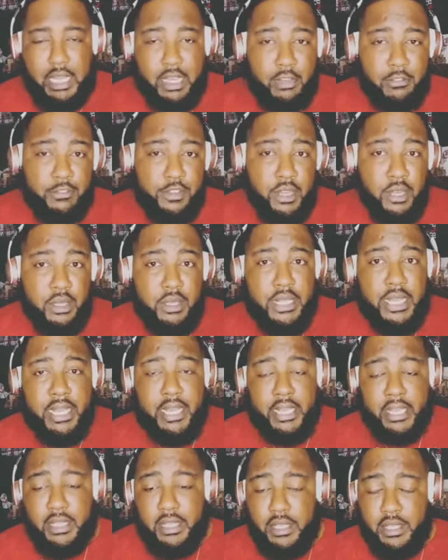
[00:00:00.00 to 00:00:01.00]
I felt
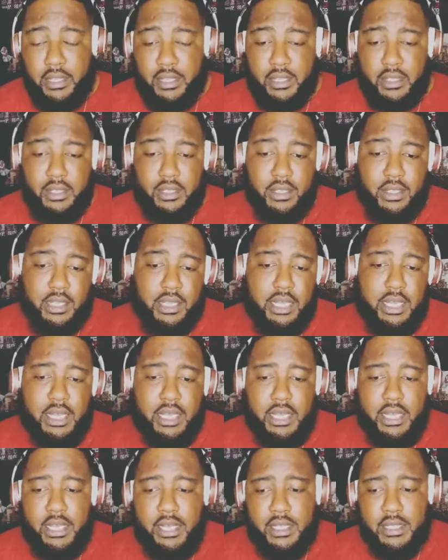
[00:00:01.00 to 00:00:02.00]
like
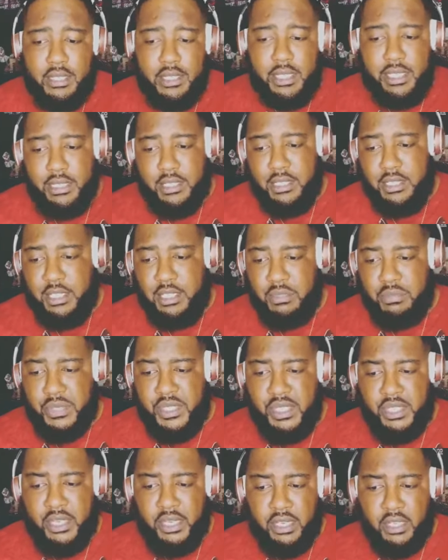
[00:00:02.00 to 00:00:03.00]
since this
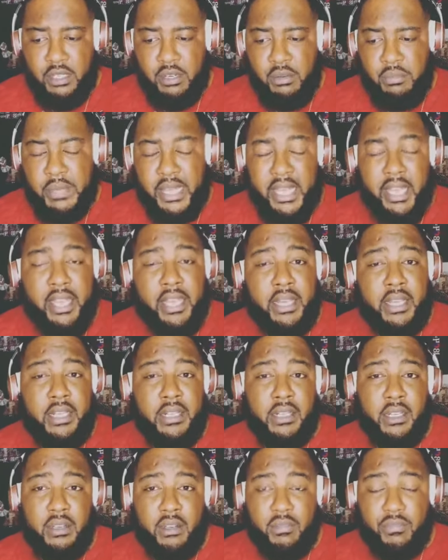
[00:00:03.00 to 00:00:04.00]
particular
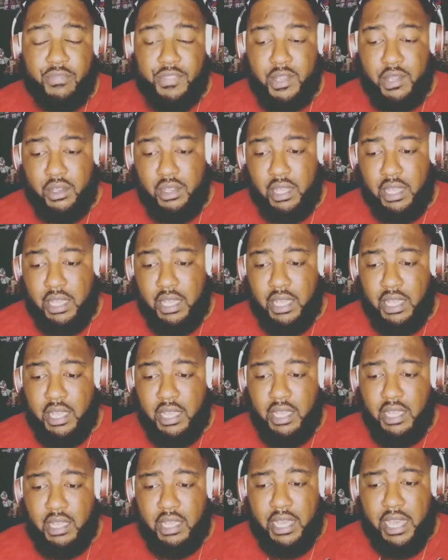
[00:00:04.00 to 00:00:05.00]
man
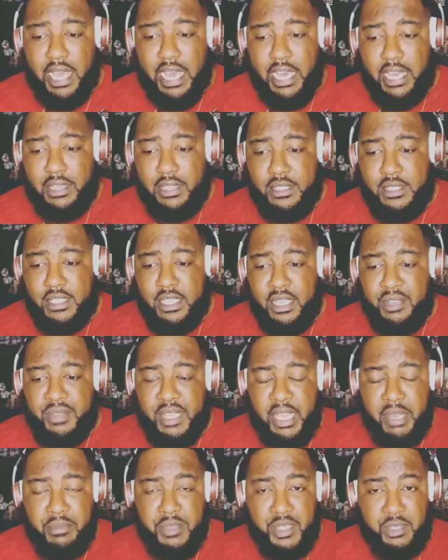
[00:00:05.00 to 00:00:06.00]
had the
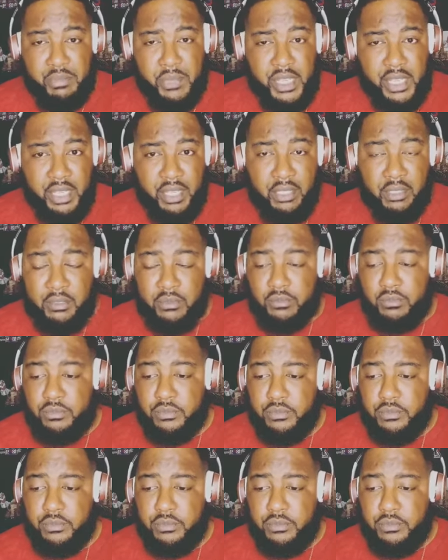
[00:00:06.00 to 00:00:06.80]
same name as me,